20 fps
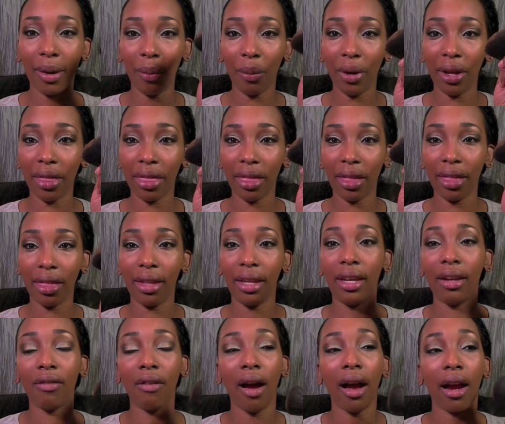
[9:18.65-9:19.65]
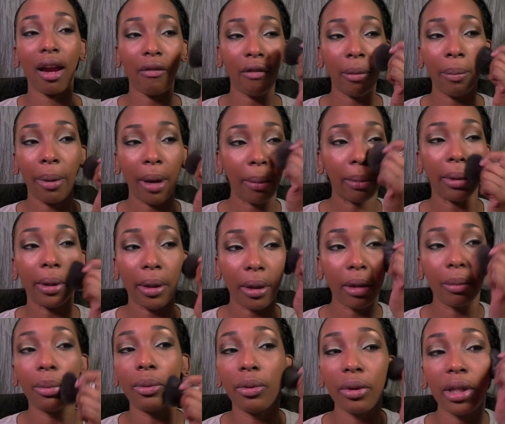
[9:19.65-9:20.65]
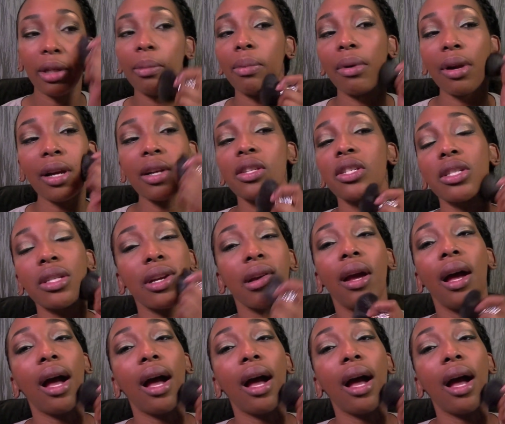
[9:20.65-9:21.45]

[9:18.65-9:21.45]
with the Rock and Republic Kabuki brush.